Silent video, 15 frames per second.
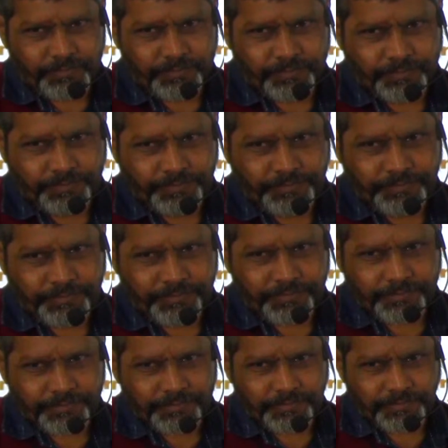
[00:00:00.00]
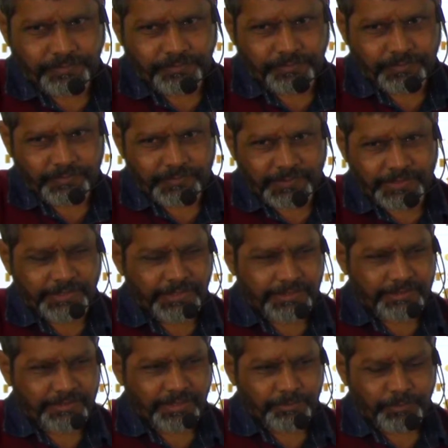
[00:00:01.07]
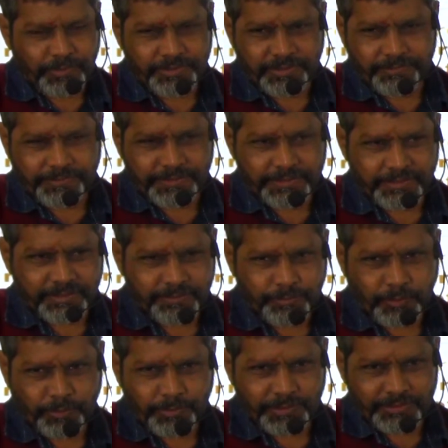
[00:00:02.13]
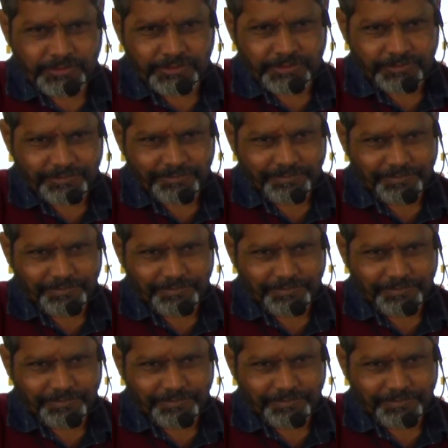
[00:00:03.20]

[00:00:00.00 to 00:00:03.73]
Hmm? Any examples of recent mob lynching?